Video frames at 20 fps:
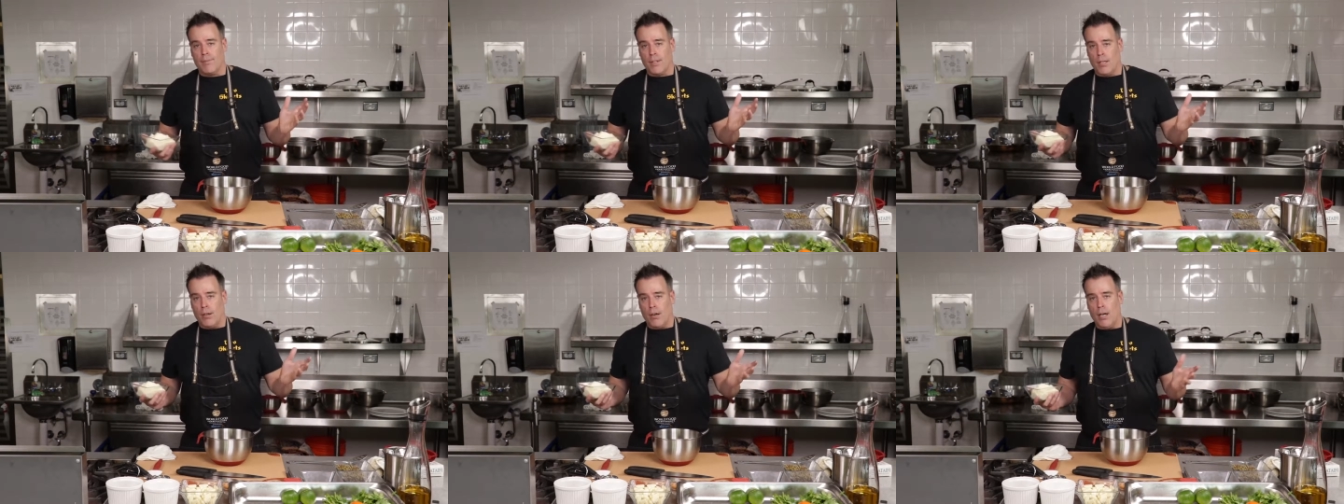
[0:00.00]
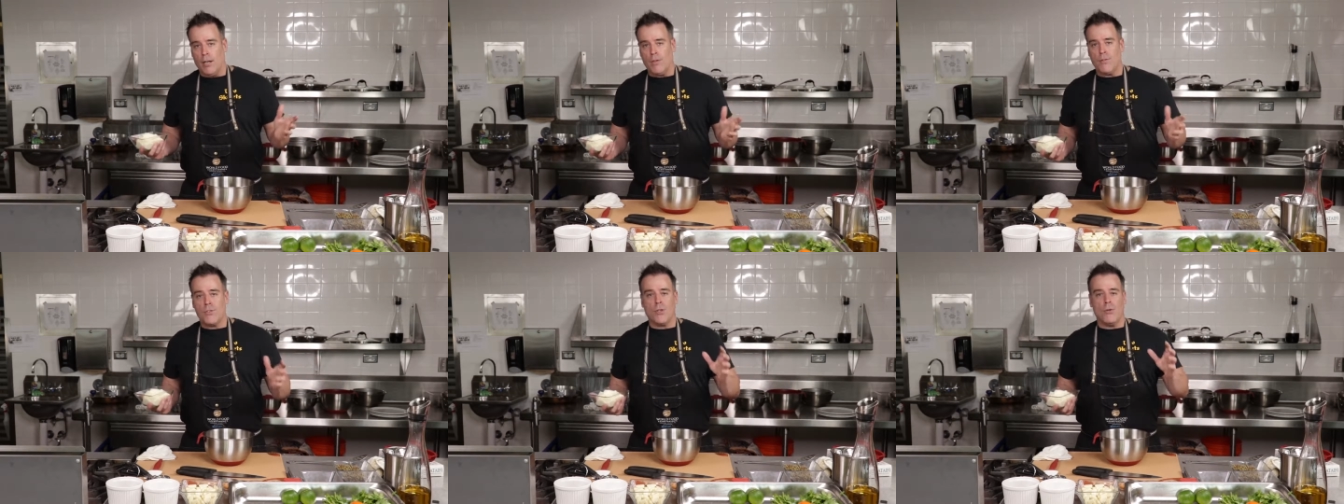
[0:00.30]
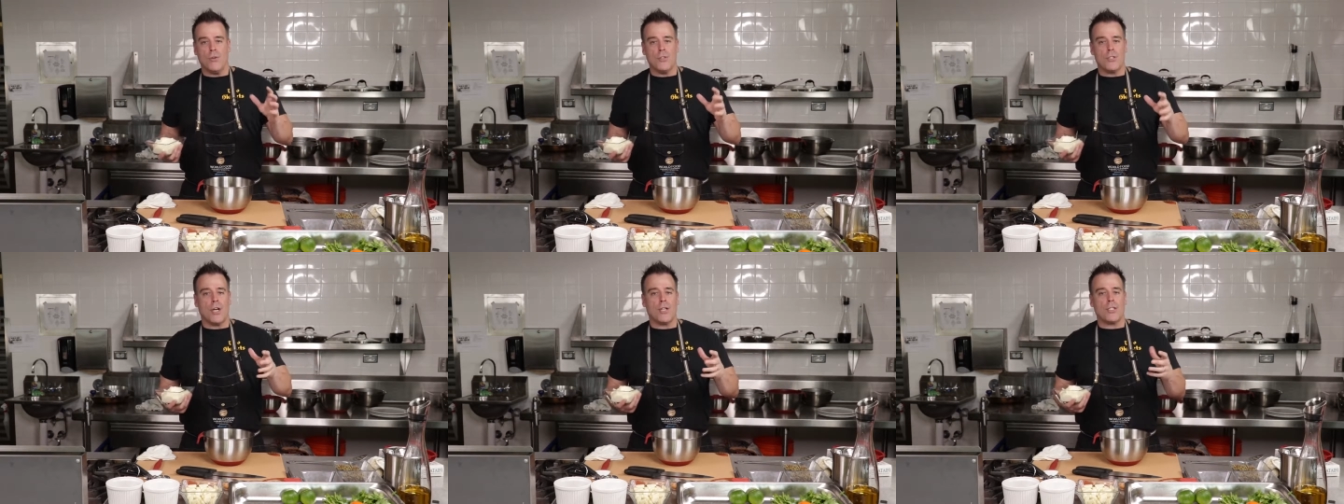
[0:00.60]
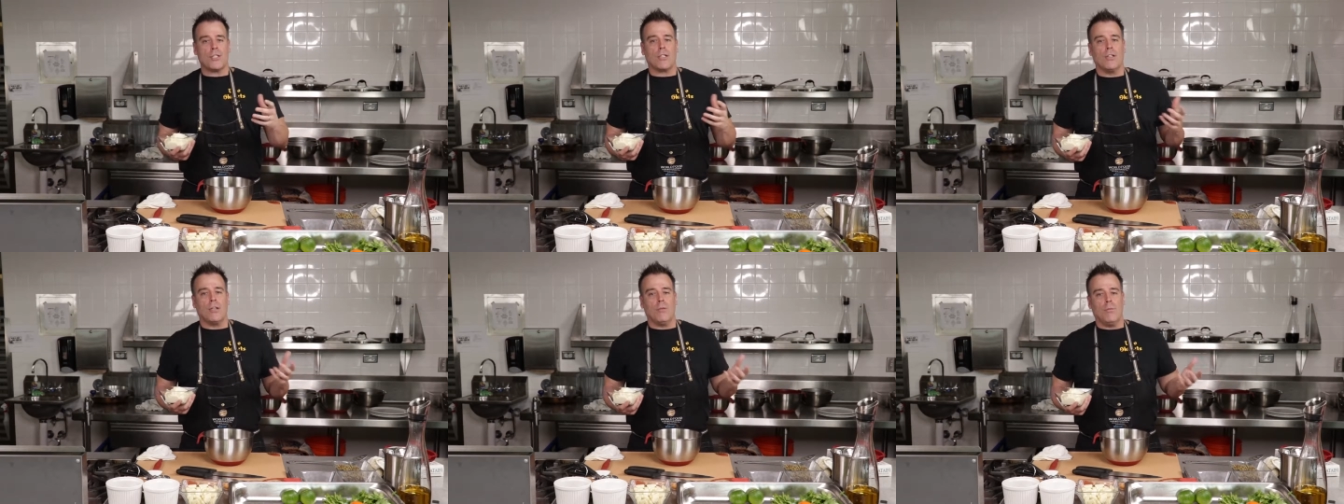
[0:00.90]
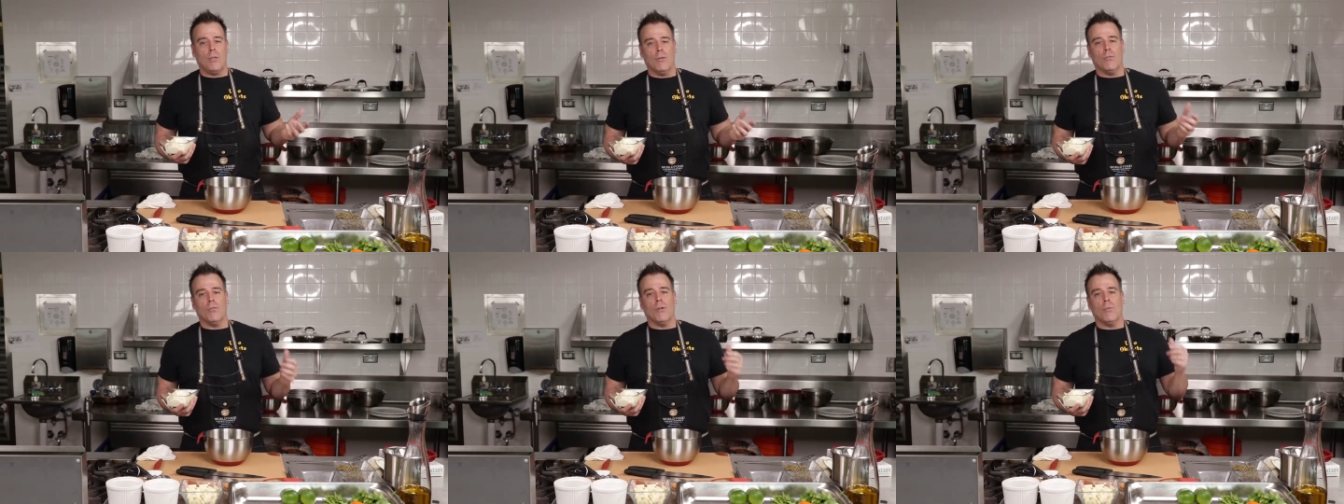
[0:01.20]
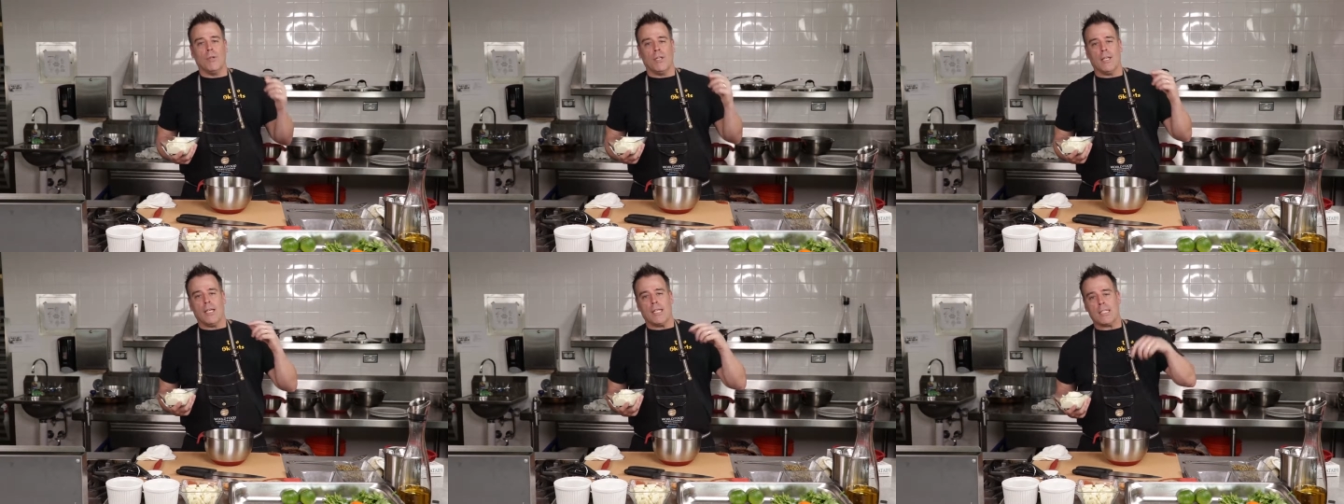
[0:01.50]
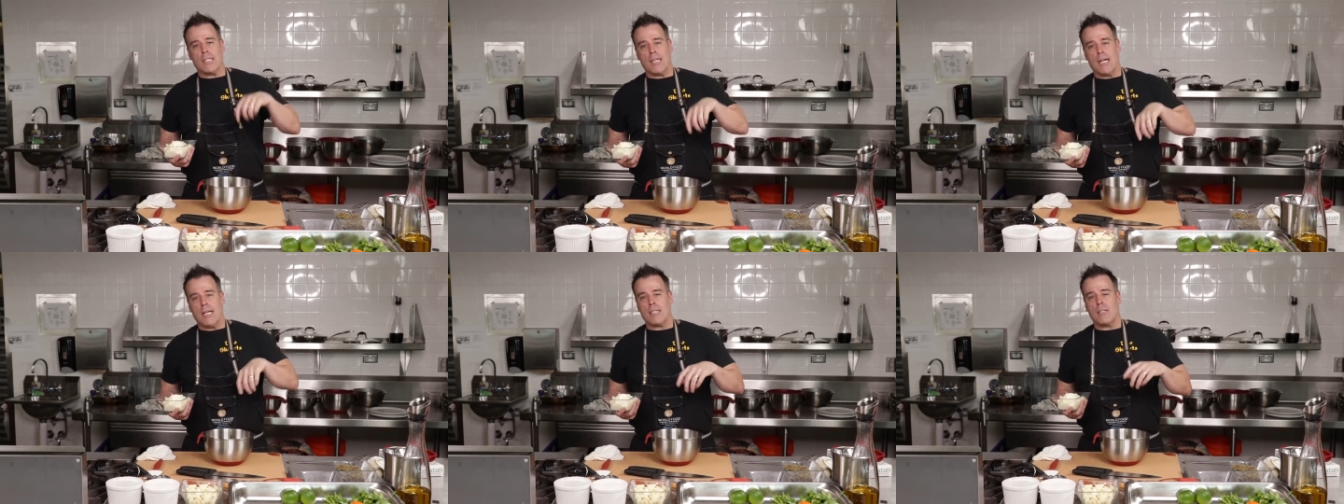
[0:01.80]
All right, so it's also going to be the remoulade
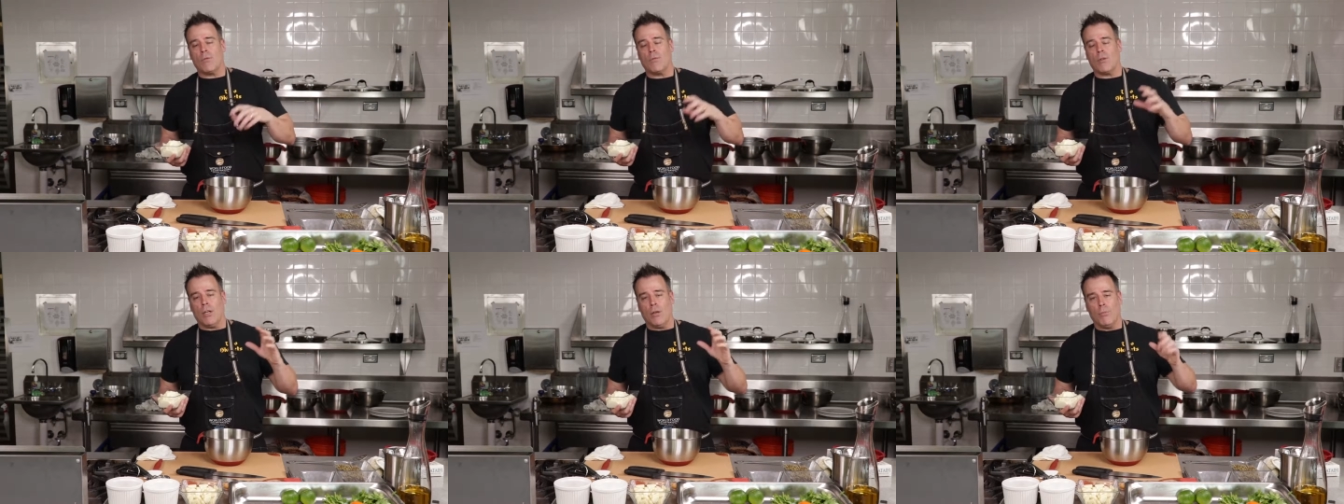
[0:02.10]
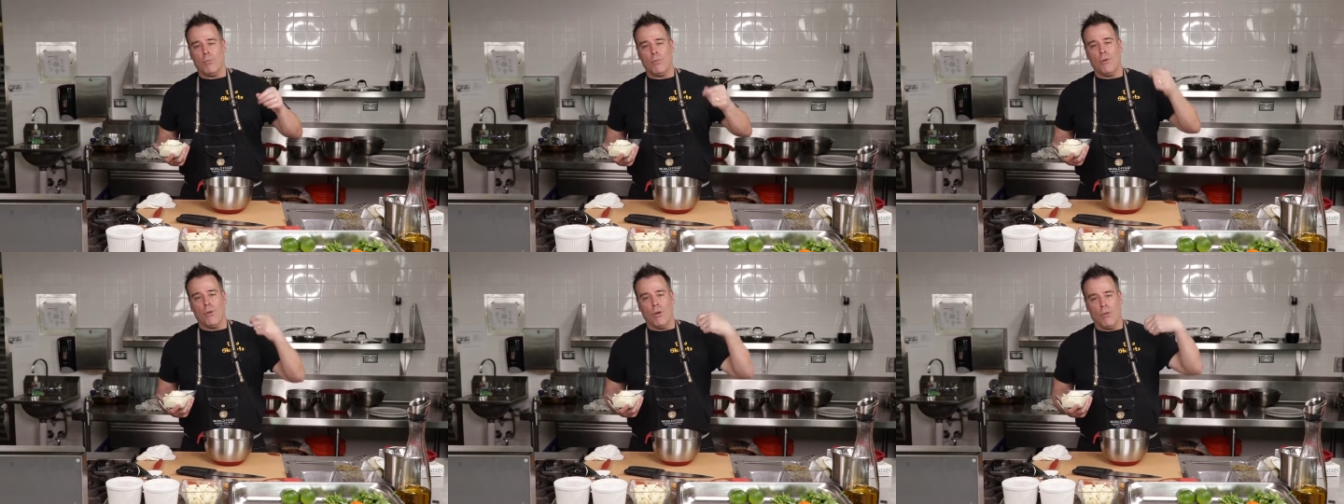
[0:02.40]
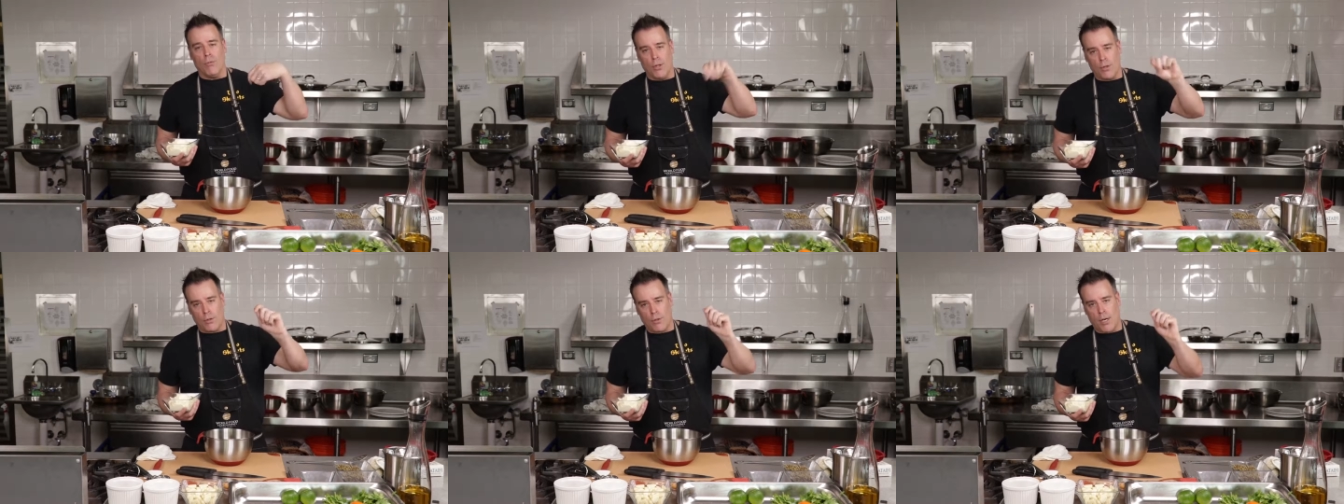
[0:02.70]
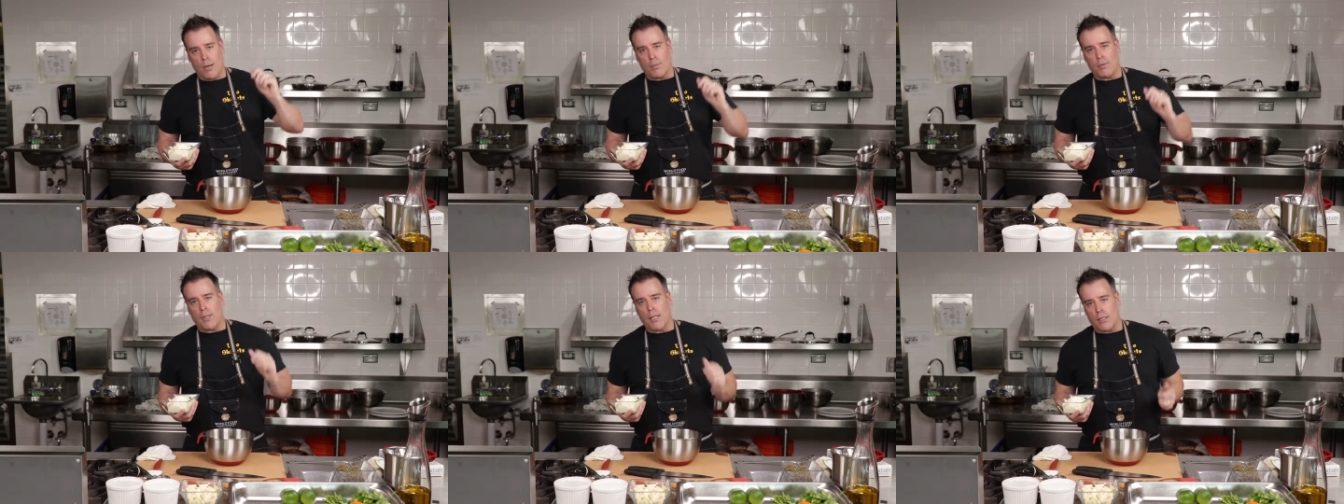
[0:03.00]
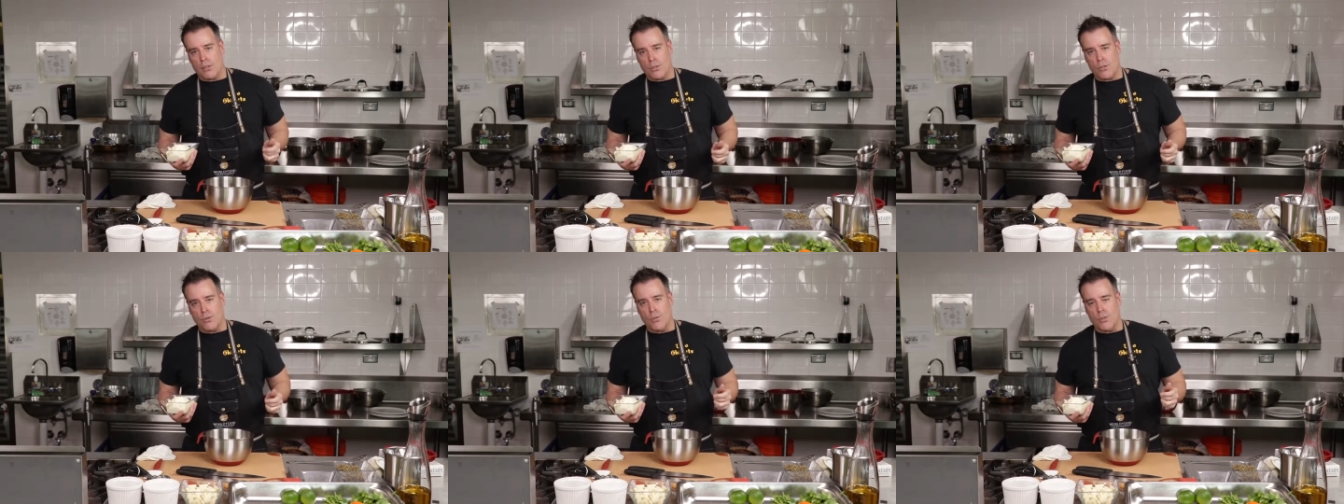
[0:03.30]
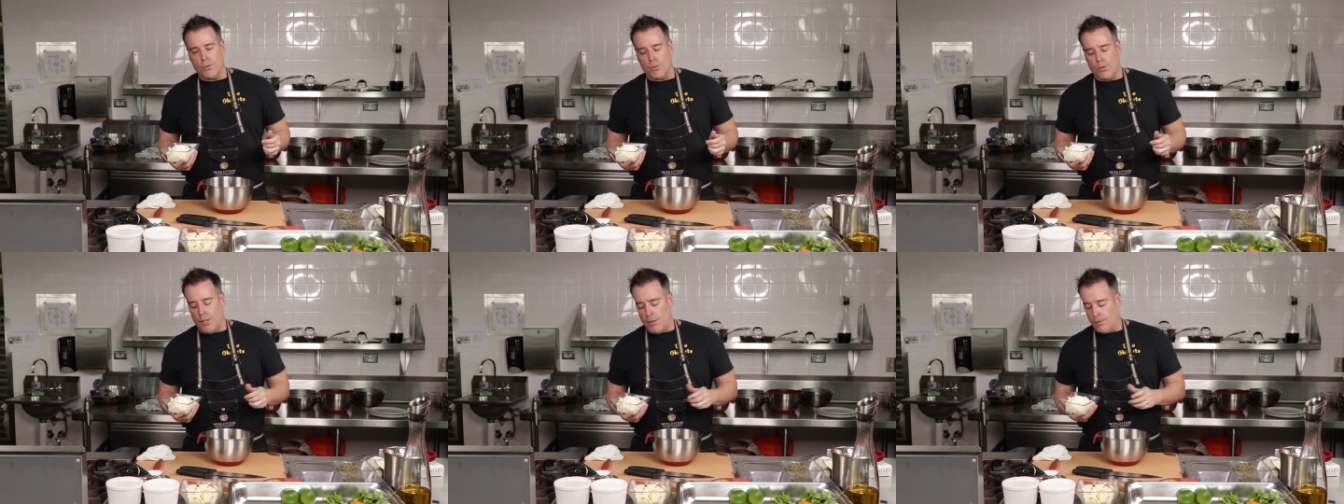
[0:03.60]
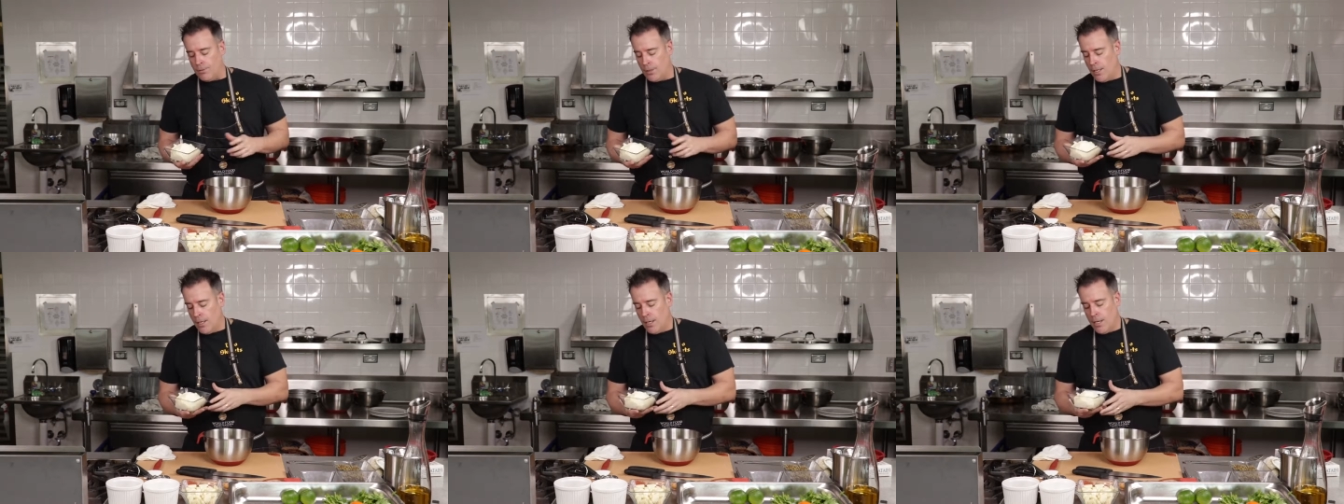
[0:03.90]
sauce that we're going to put over the crab cake too as well.